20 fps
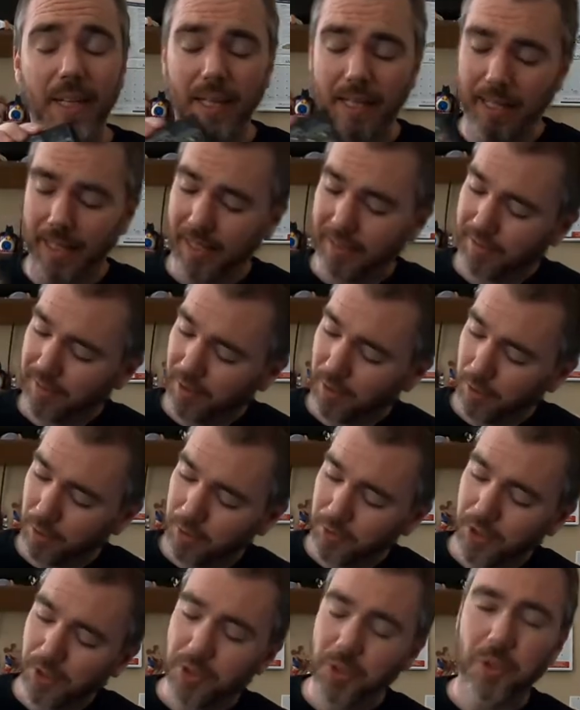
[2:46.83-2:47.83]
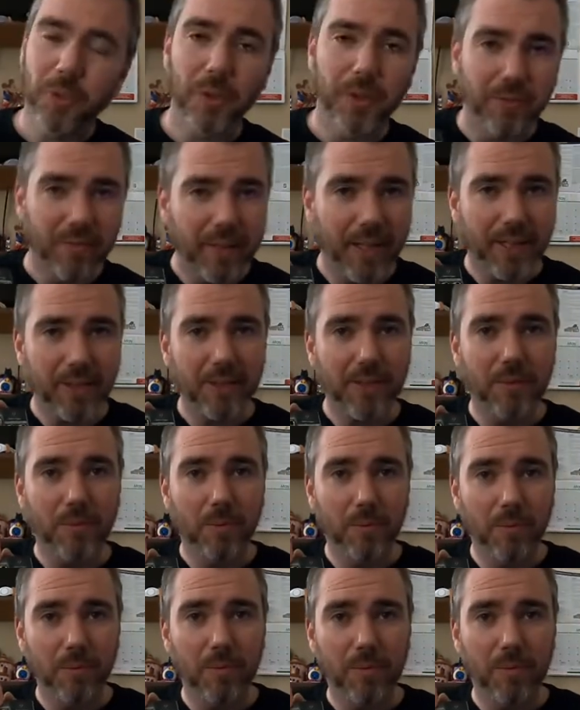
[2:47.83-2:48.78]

It has a little digital effects